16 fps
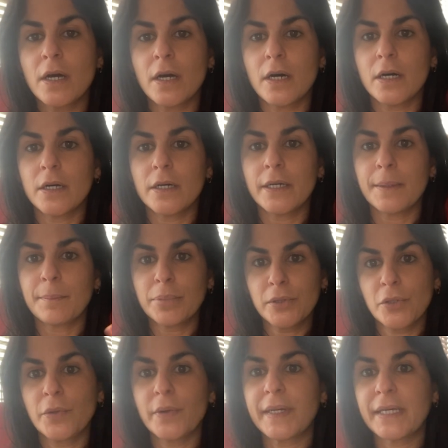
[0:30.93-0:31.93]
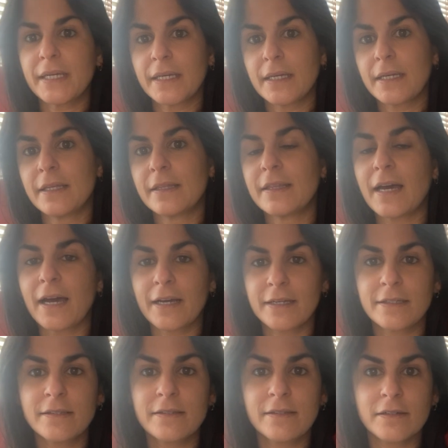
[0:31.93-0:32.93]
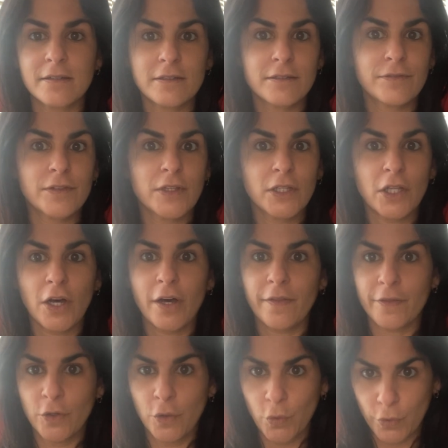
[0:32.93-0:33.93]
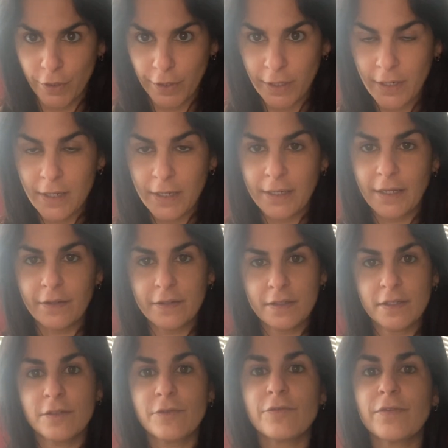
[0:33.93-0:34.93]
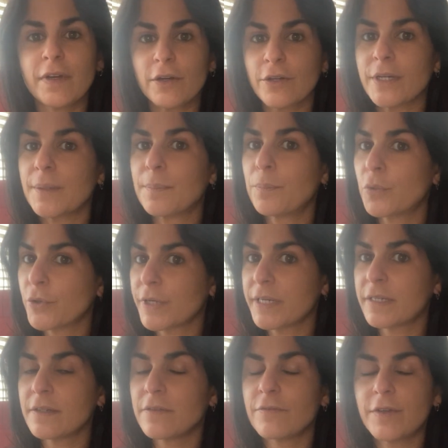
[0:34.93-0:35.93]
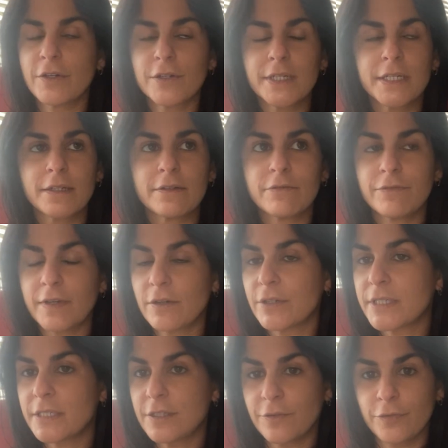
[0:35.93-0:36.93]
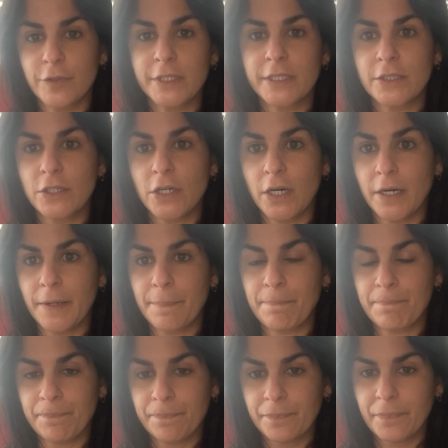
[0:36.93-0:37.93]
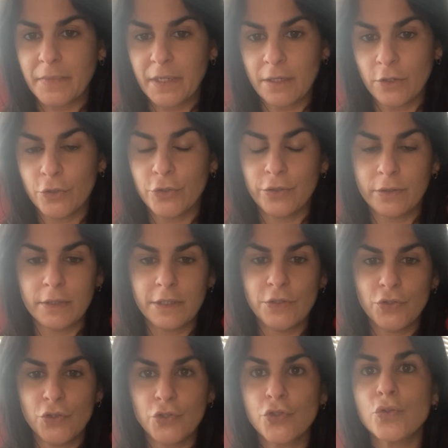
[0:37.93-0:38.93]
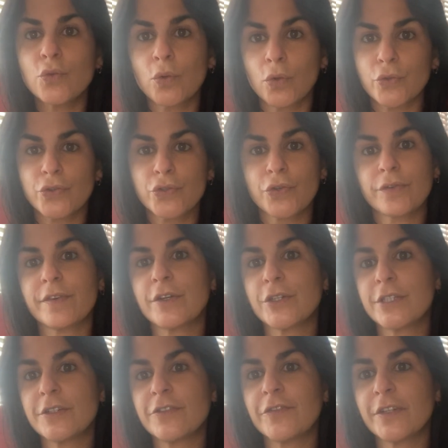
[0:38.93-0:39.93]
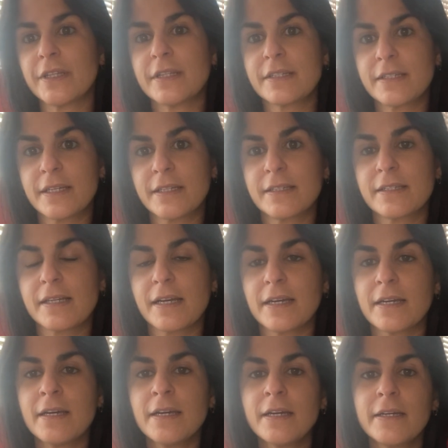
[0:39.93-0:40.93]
an employee in the eyes of the law and the court. Now, this is very important, very, very different. These two roles are very different in the sense that